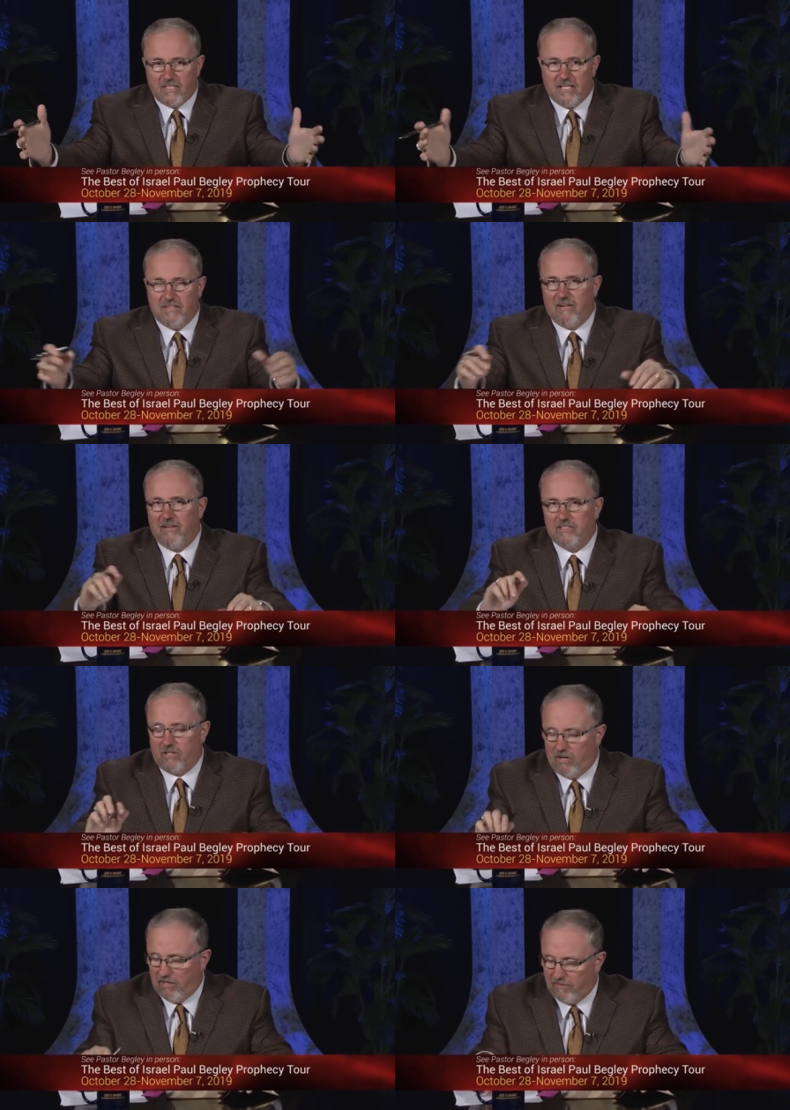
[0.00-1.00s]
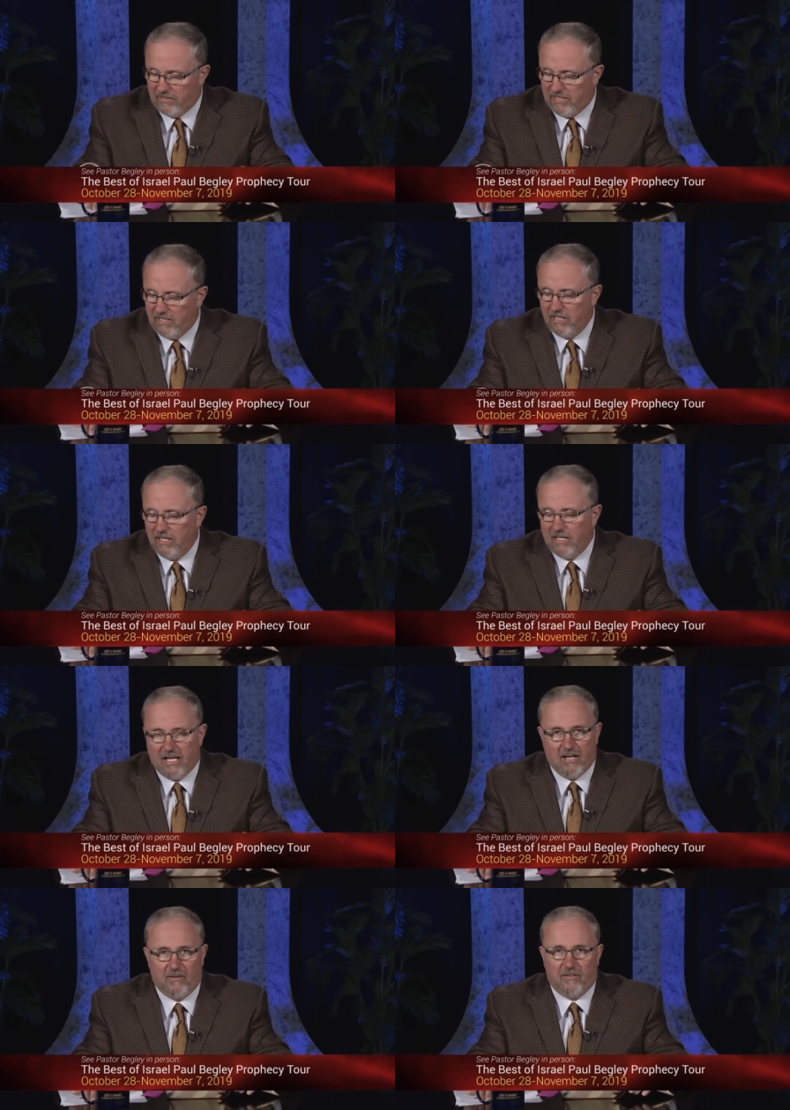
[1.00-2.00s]
There is all of the
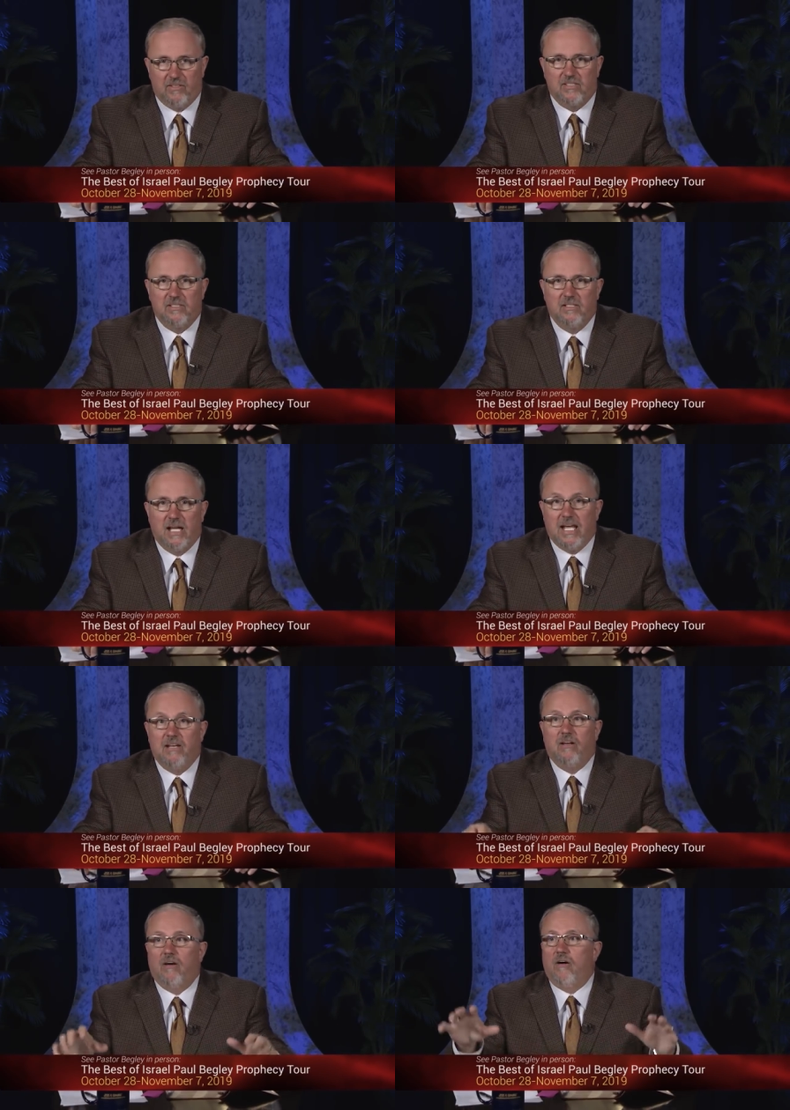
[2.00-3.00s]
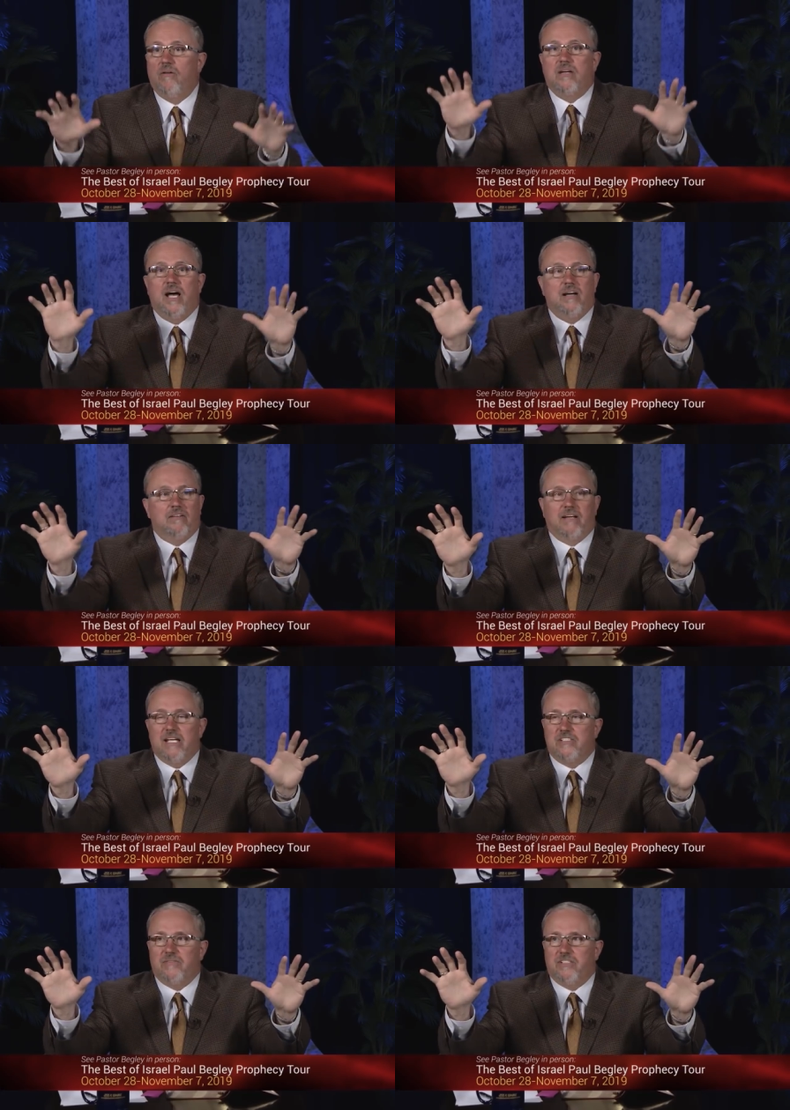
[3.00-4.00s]
elders. And the whole
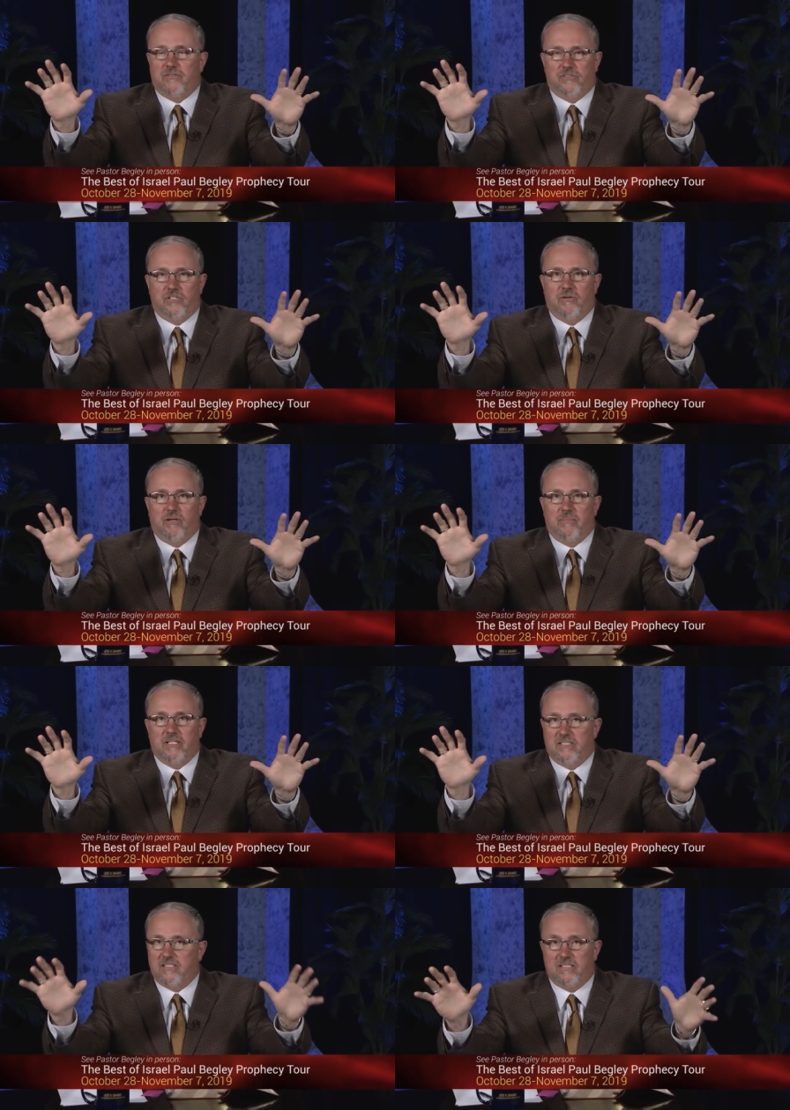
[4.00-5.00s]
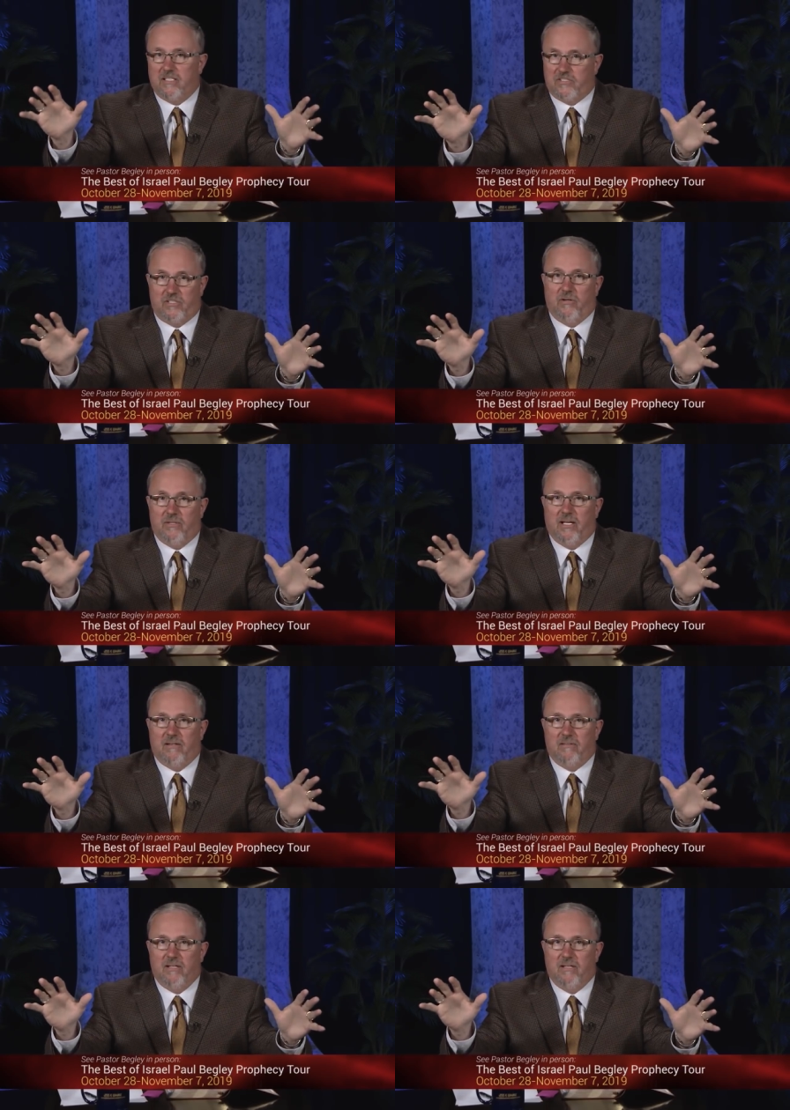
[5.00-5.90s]
congregation of Israel showed up because this is a showdown.